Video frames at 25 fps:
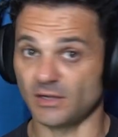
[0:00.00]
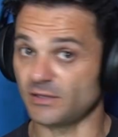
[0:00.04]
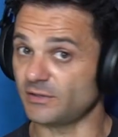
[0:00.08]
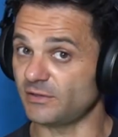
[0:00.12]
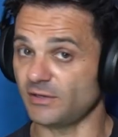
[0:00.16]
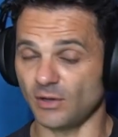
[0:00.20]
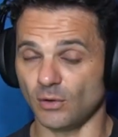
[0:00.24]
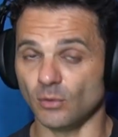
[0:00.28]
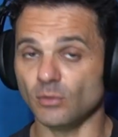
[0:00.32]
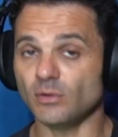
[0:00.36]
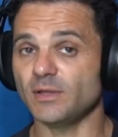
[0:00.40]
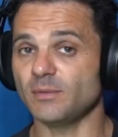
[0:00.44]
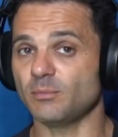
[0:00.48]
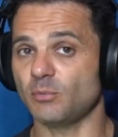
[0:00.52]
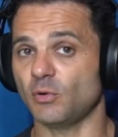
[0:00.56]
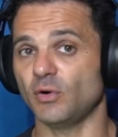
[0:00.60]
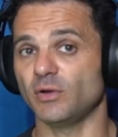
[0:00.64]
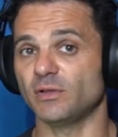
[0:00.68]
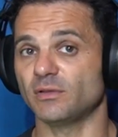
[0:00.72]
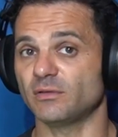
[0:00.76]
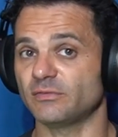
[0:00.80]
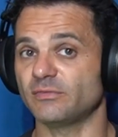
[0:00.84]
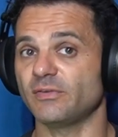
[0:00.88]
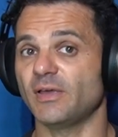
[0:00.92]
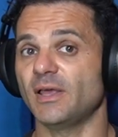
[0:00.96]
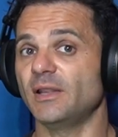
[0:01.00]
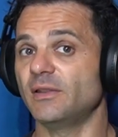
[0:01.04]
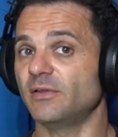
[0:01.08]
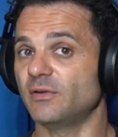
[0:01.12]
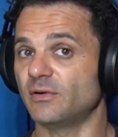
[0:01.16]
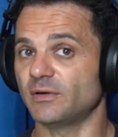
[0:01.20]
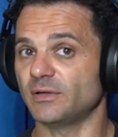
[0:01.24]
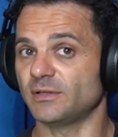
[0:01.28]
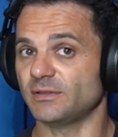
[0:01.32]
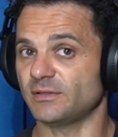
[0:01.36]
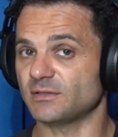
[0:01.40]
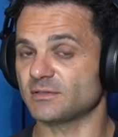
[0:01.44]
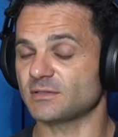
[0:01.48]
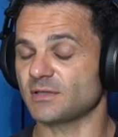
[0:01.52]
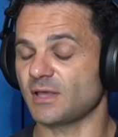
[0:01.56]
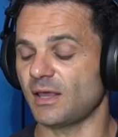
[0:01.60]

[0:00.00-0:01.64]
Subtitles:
the only point of failure in this